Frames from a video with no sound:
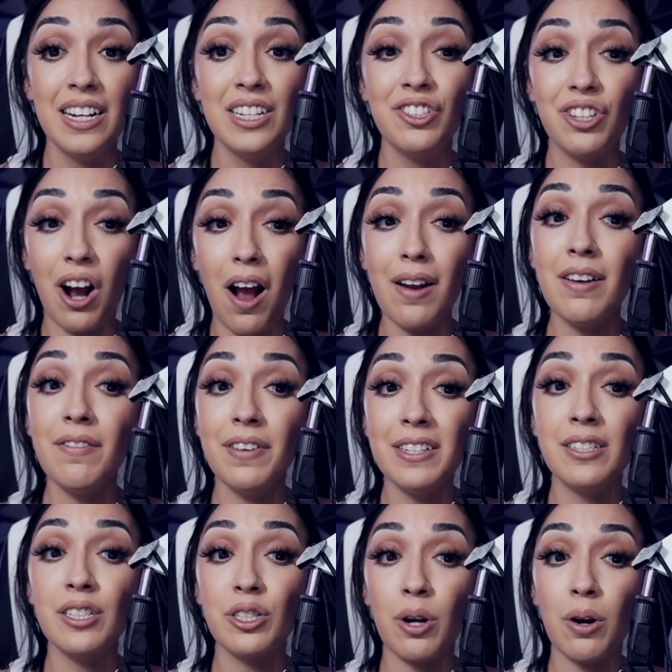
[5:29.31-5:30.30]

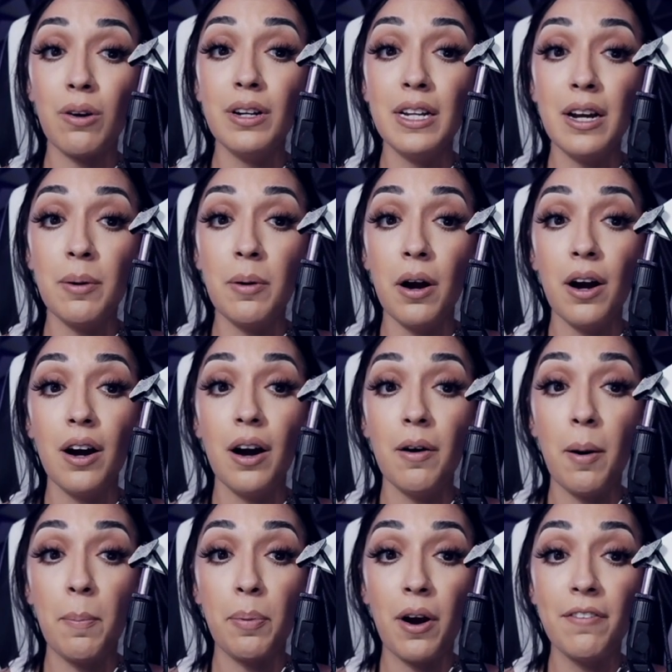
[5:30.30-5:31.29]
Donovan's attorney
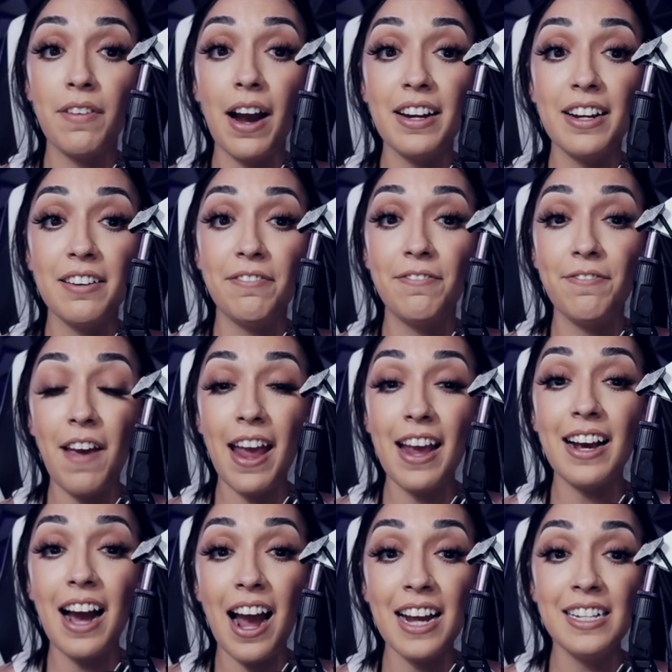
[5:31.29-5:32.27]
provided
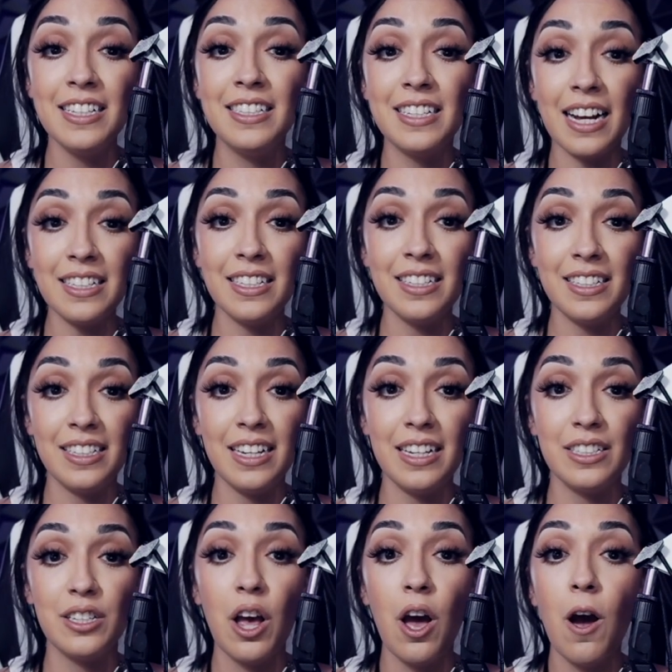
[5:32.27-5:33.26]
fake
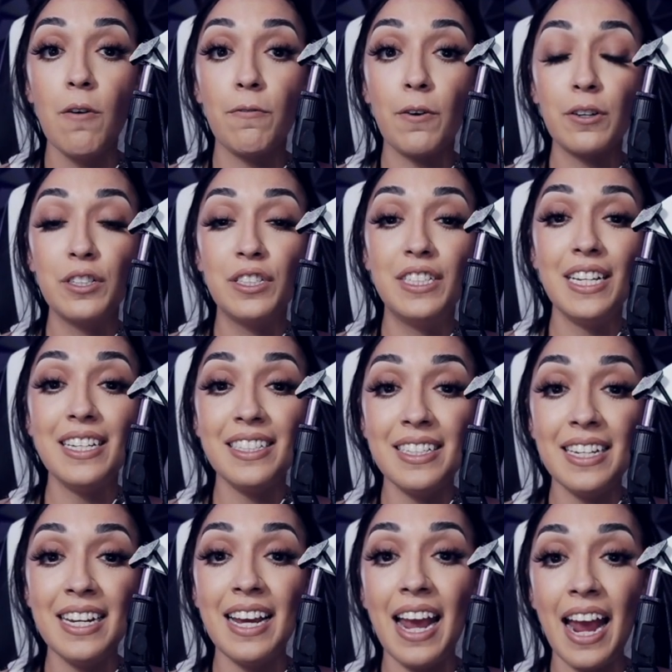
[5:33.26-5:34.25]
identities for
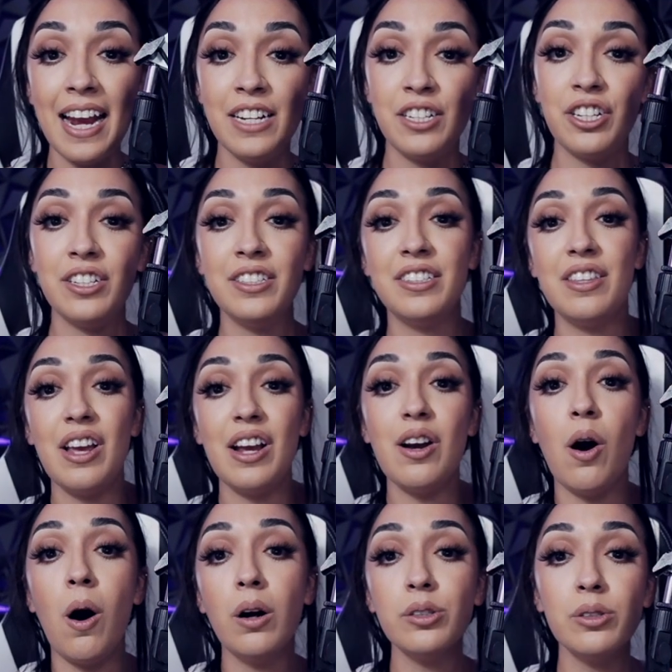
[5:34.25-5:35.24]
Disney agents. They
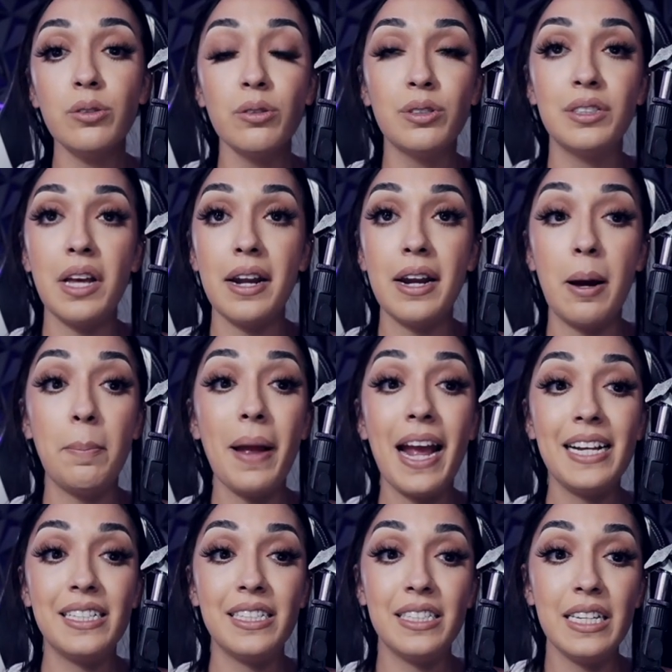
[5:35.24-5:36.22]
also set up
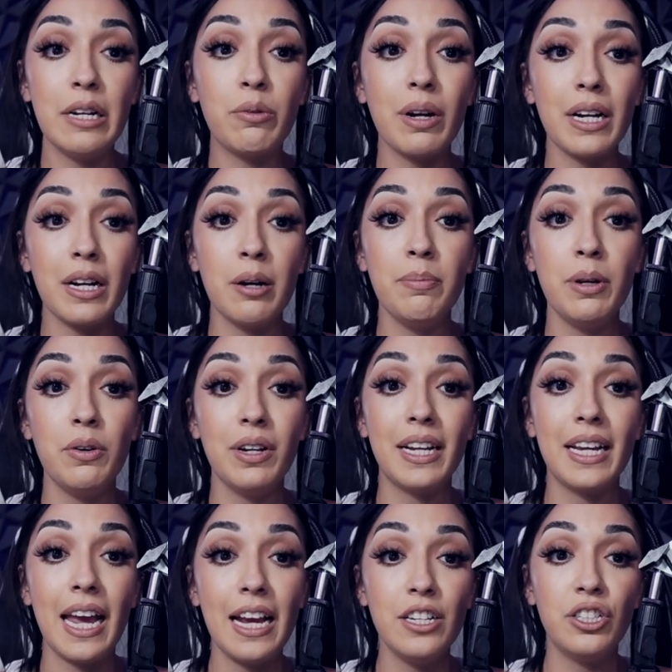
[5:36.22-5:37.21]
a secret
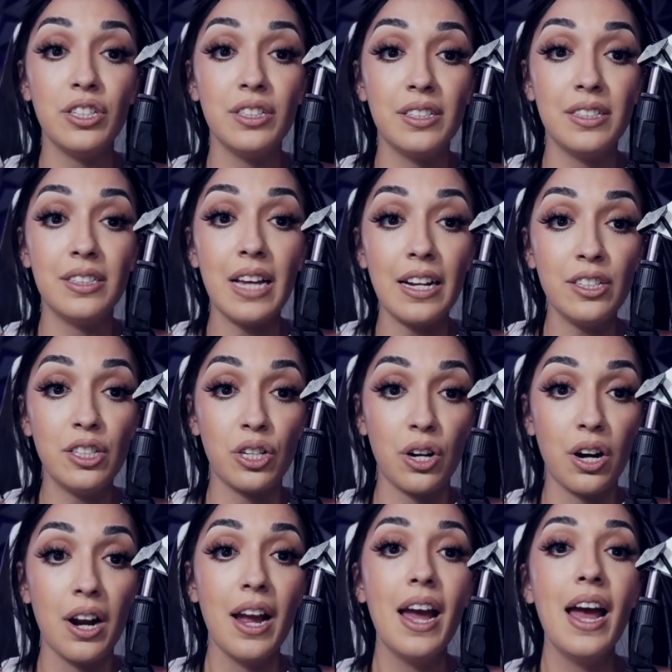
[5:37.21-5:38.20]
communication
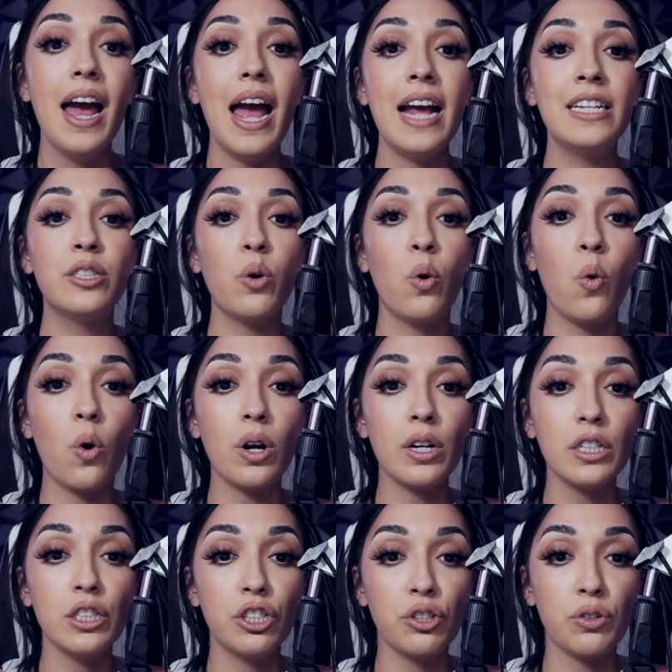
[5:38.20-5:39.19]
center and
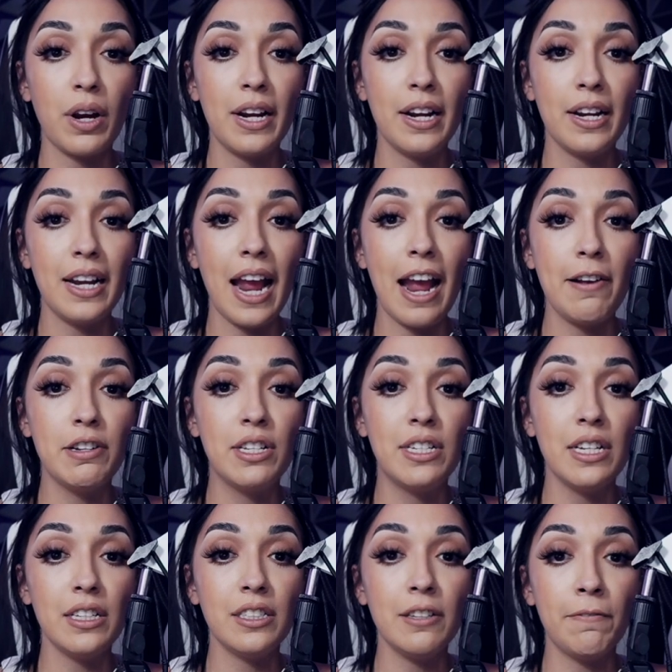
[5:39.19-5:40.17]
orchestrated a
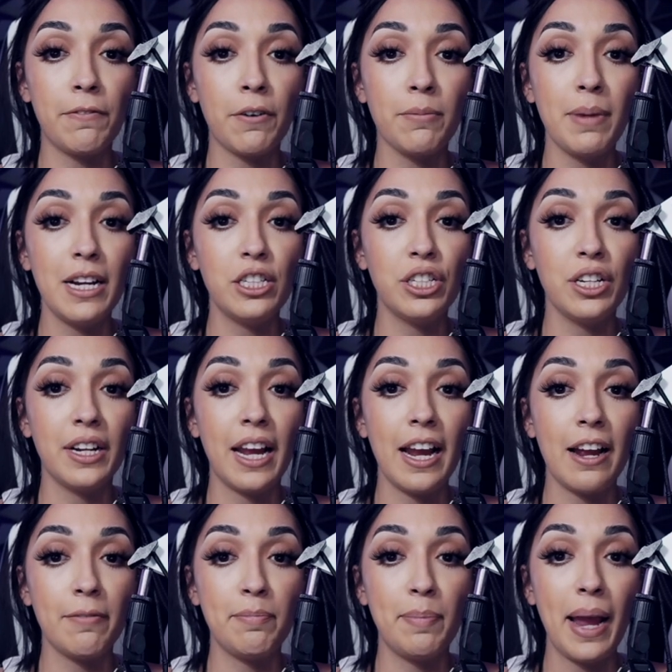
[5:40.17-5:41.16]
disinformation
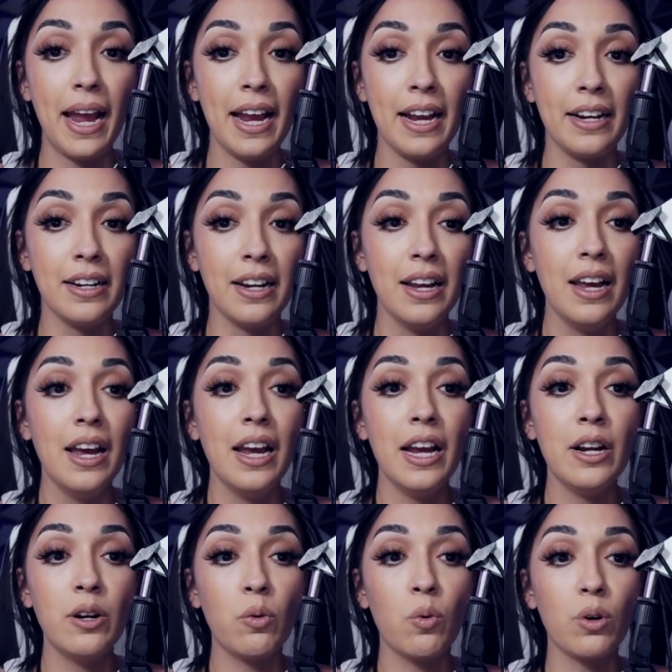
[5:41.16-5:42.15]
campaign
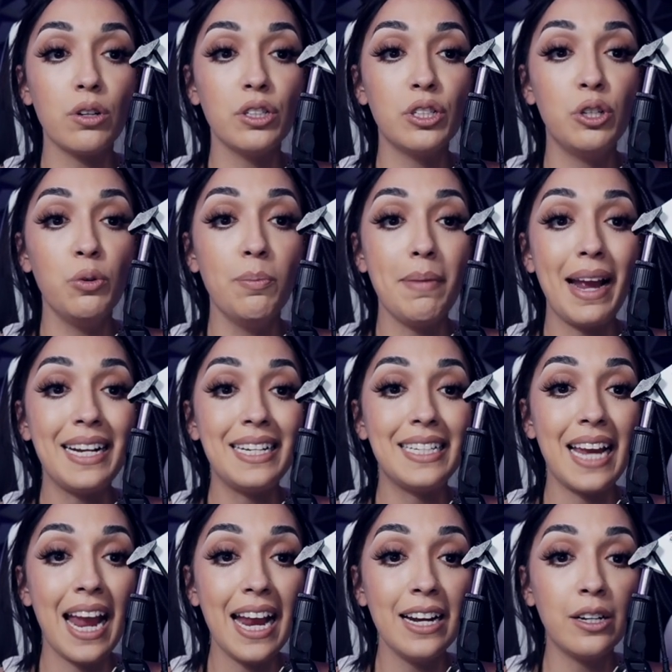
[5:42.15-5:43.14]
in order to
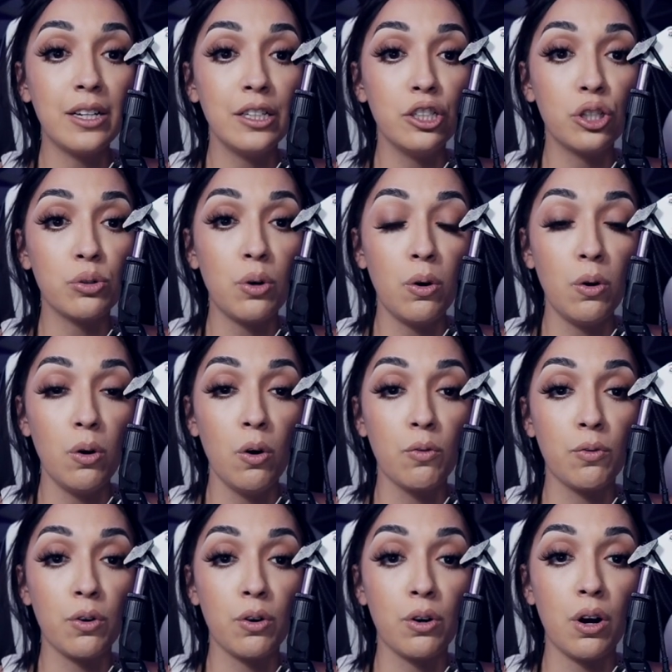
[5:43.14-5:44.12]
maintain control
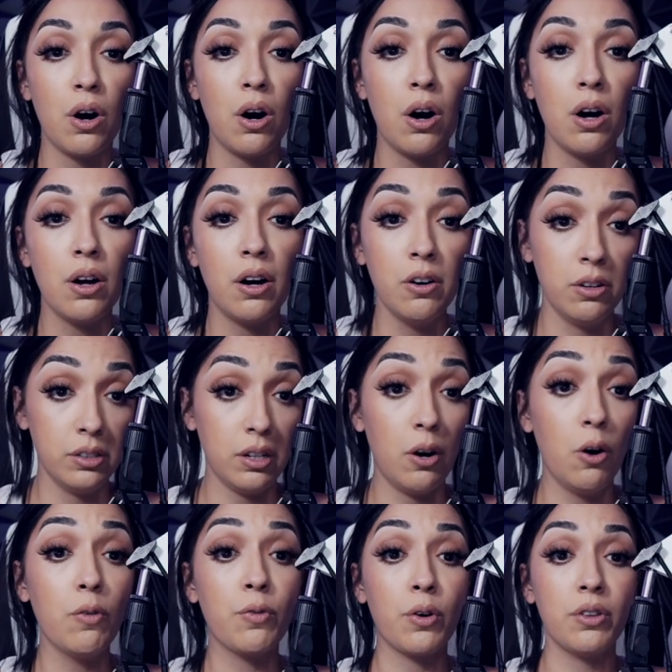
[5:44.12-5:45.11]
over
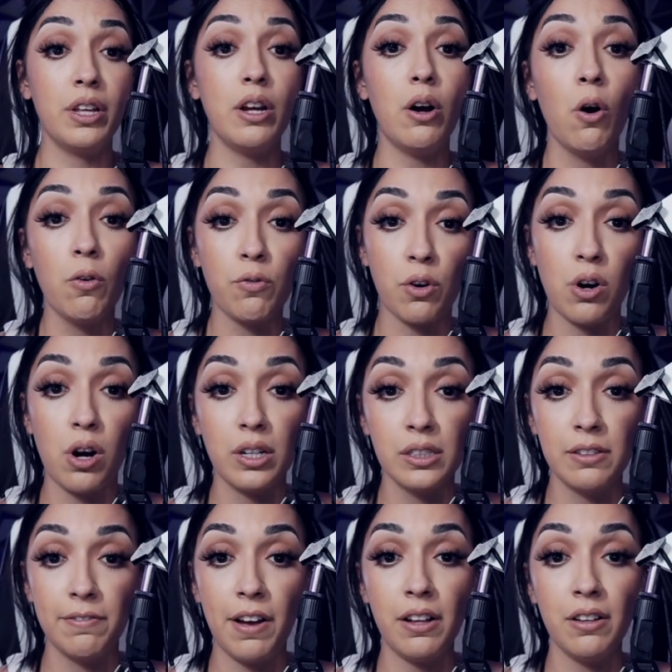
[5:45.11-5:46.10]
the overall
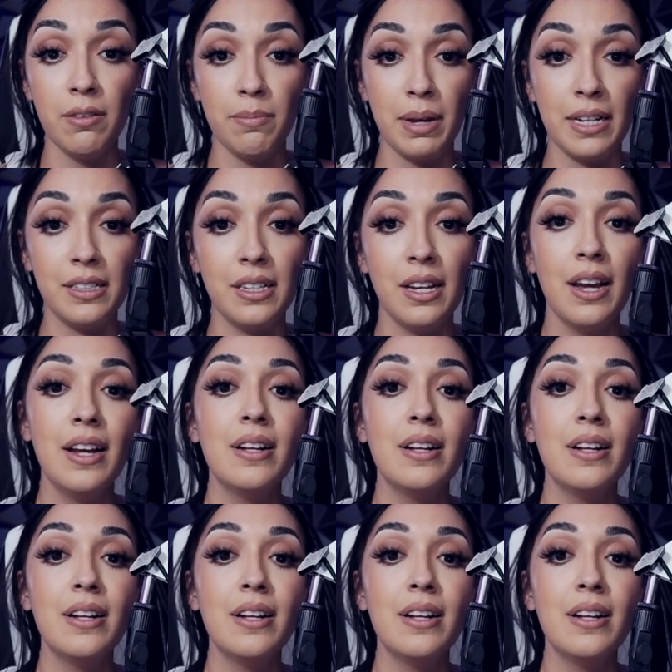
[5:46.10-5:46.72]
development.